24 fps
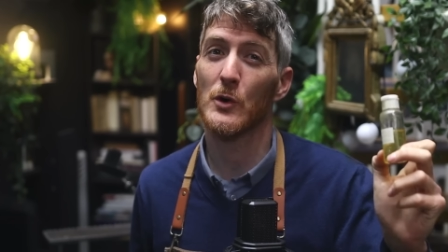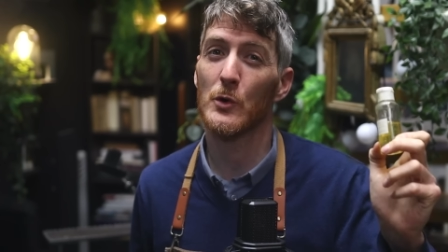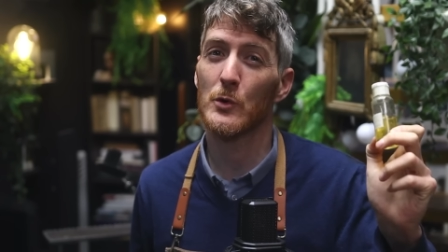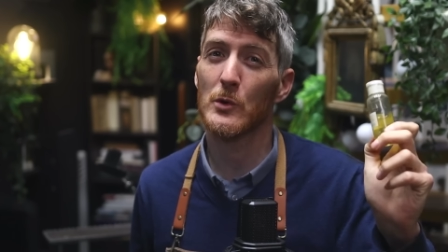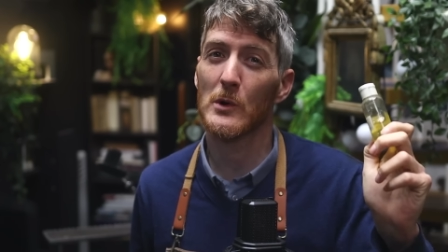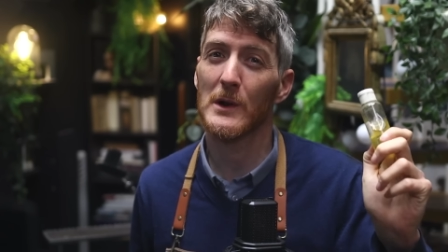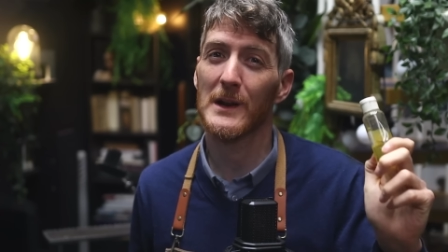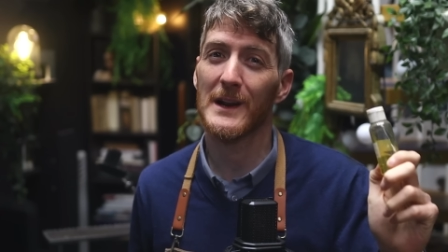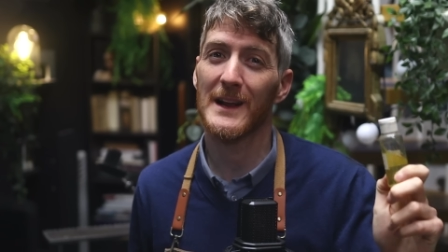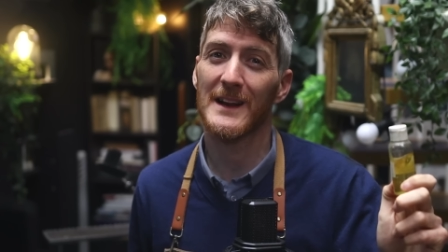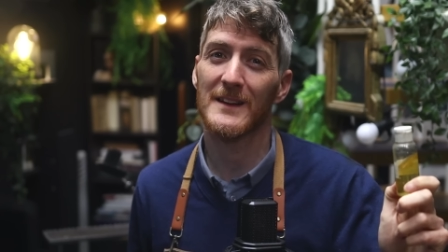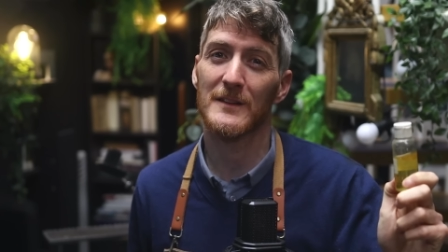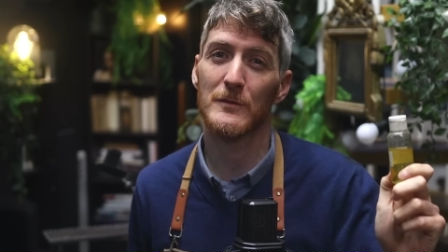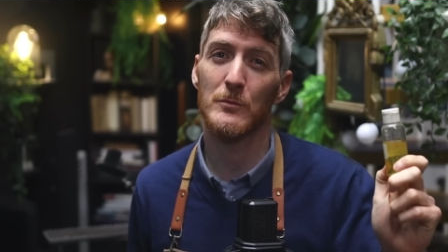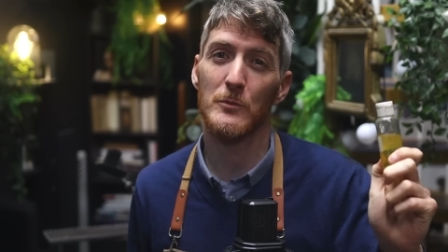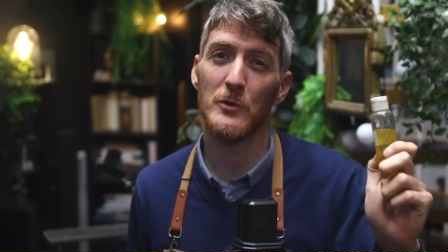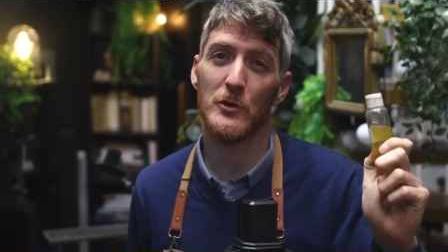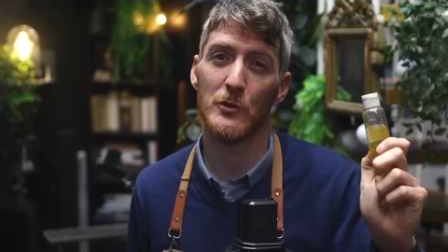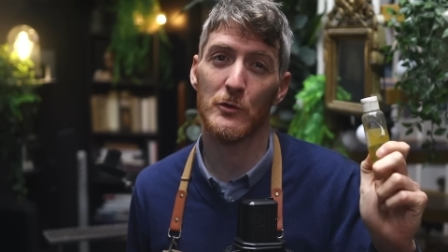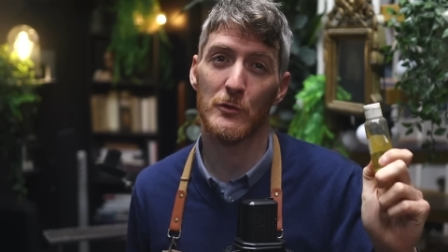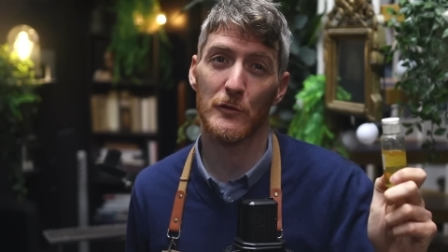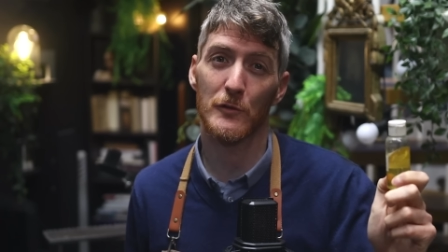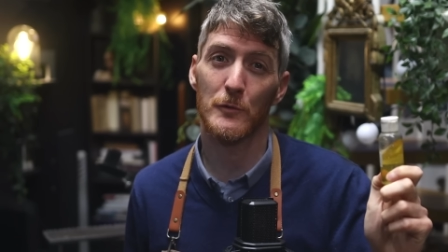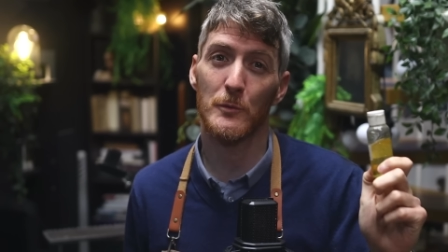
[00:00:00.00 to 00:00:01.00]
odorless
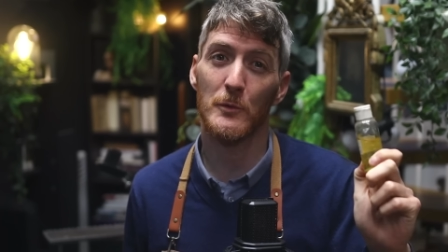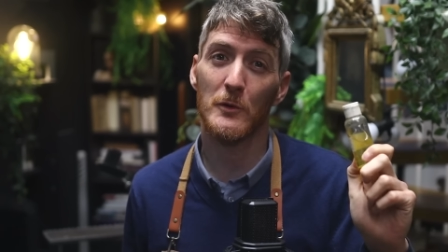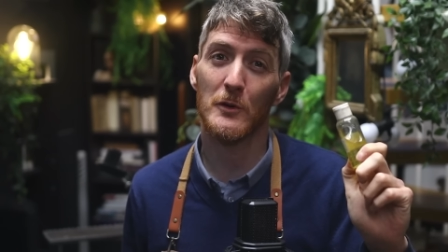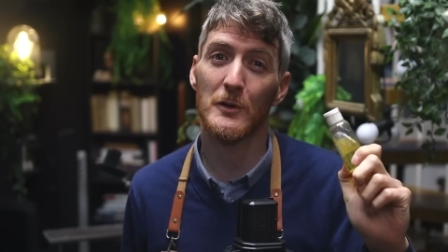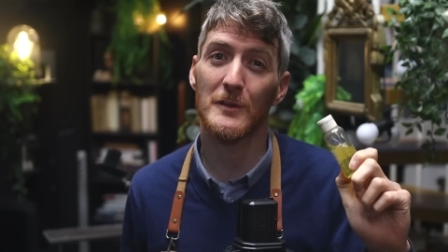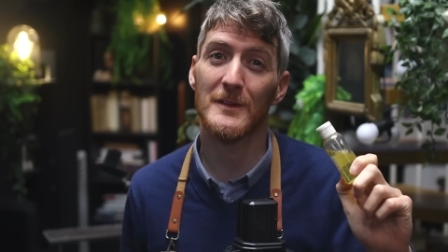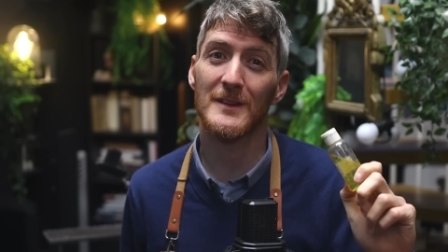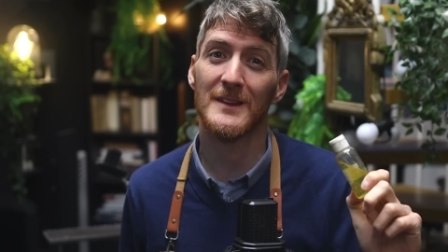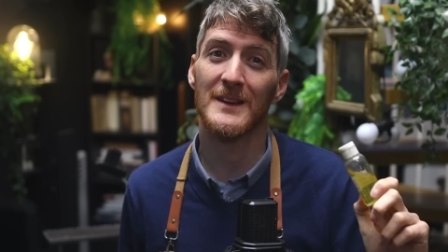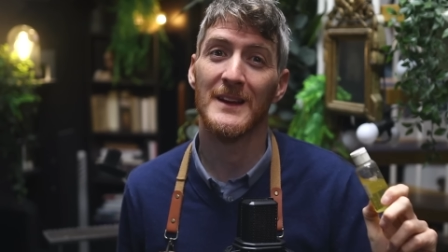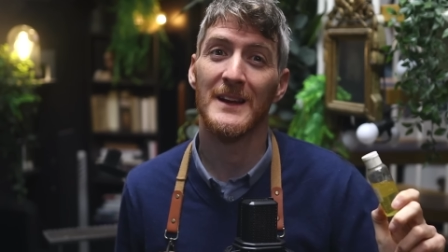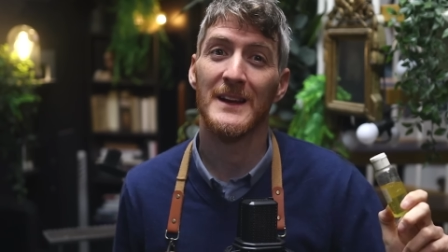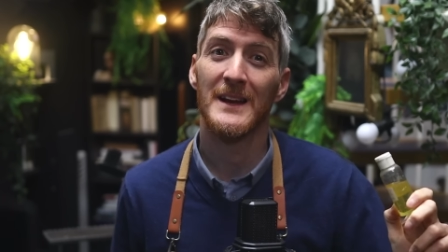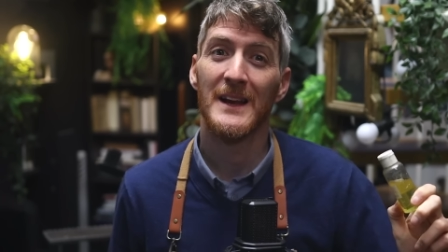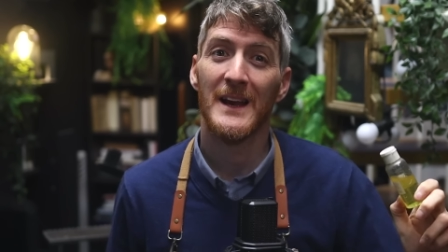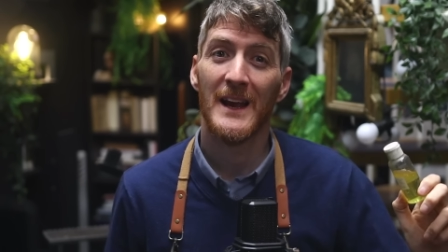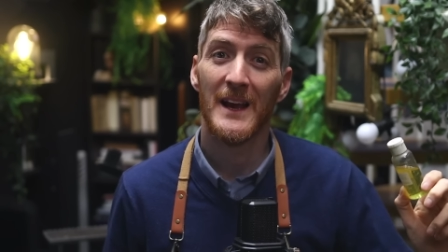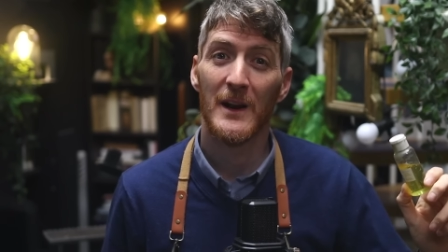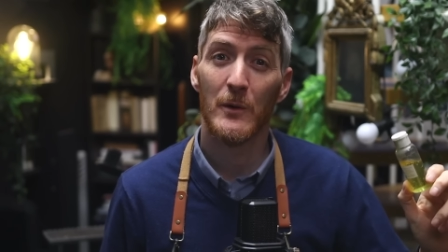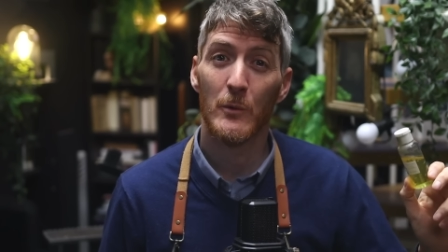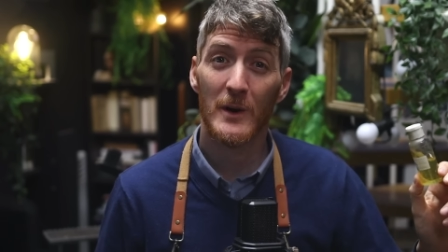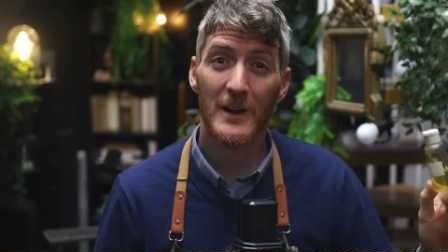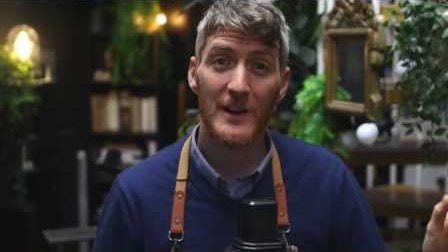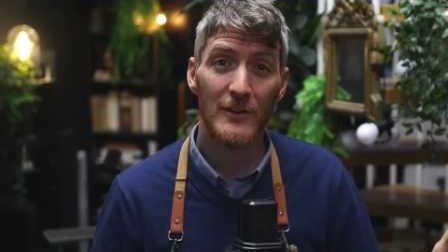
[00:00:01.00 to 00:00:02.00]
mineral spirits.
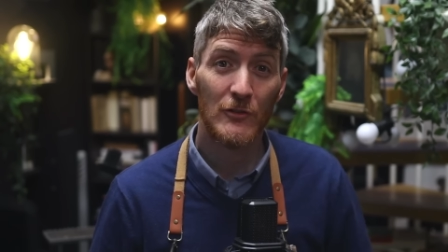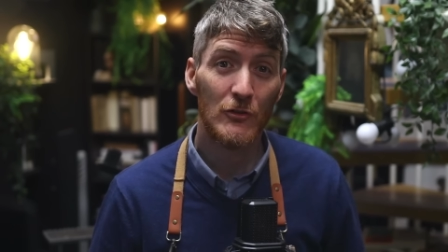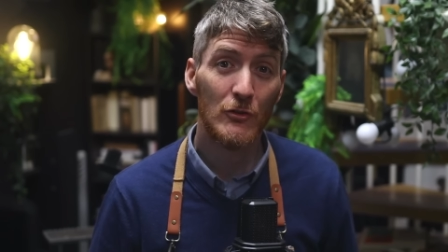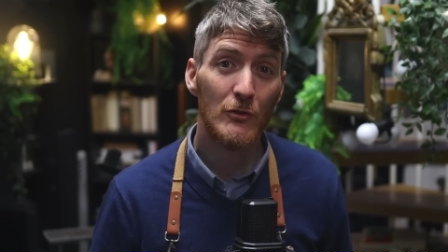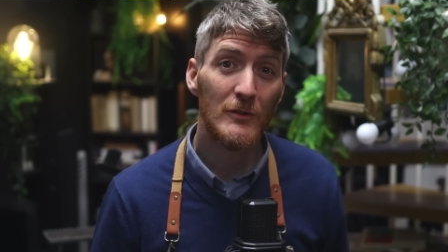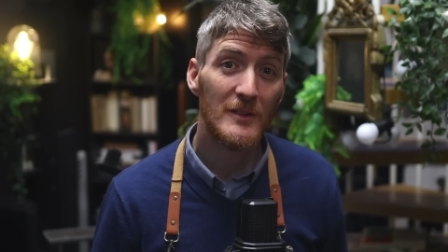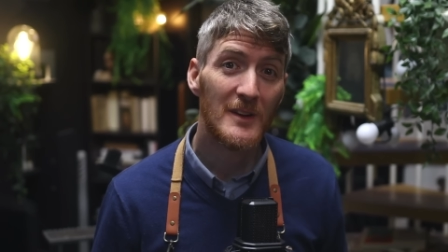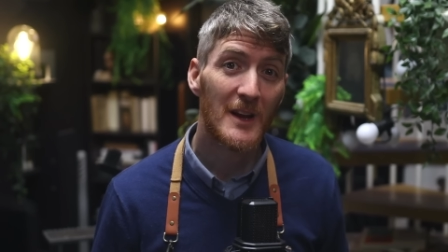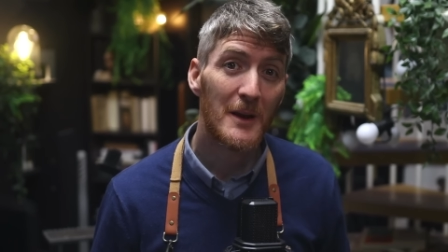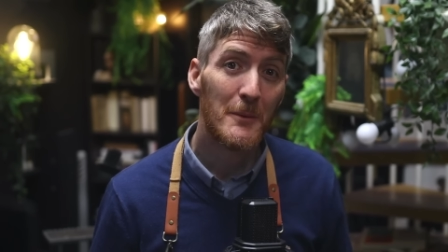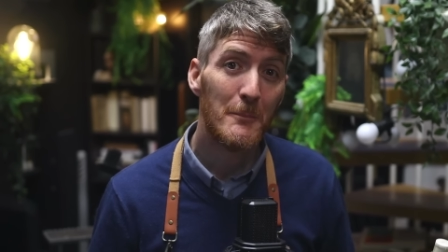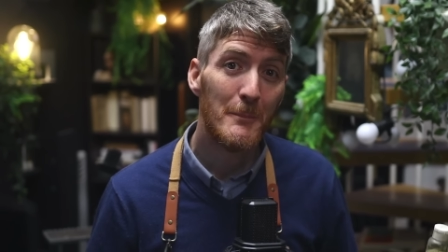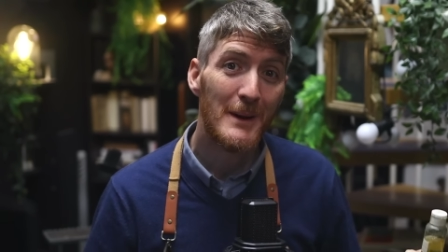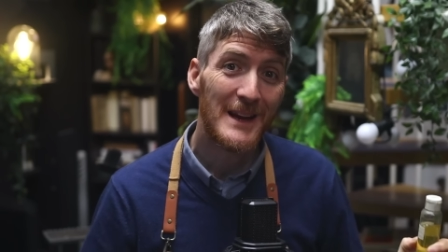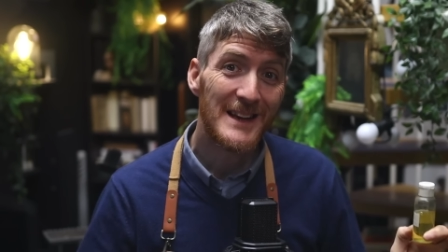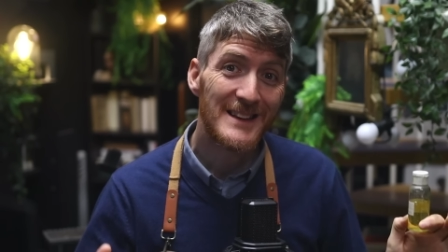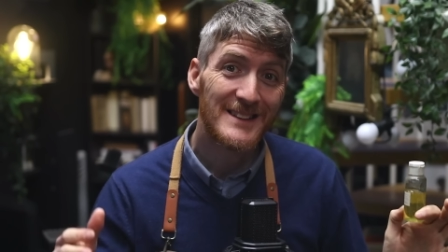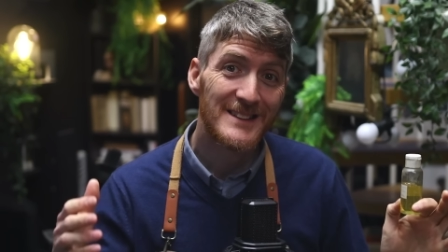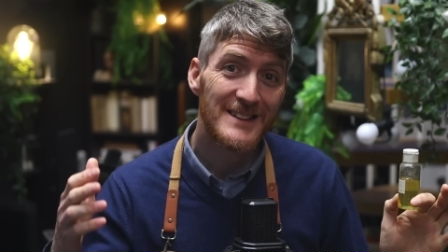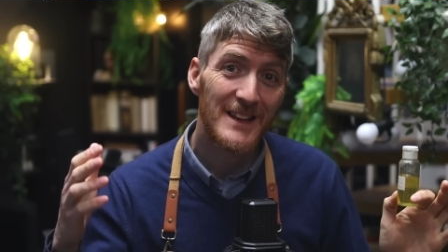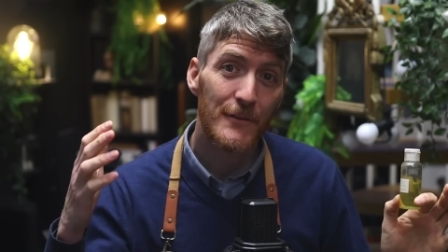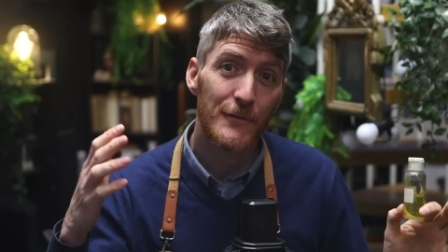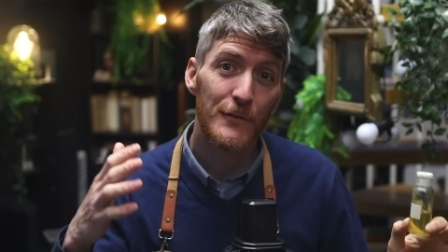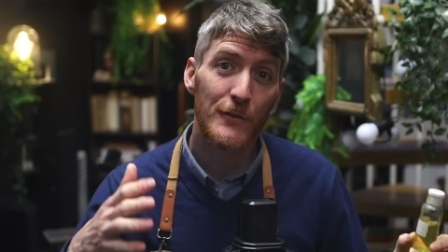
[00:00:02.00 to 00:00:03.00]
And what I do is I make
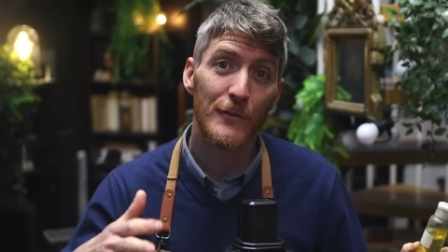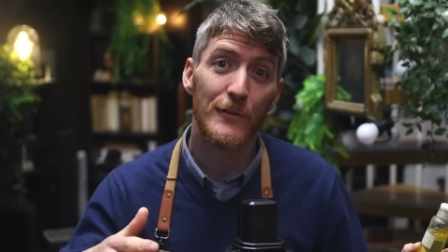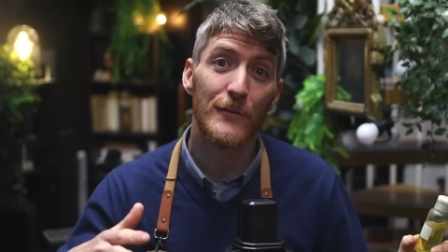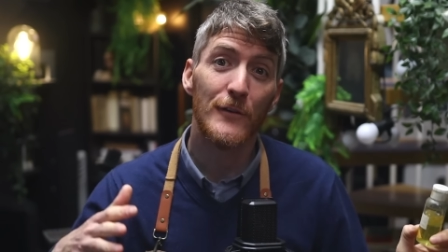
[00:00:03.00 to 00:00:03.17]
several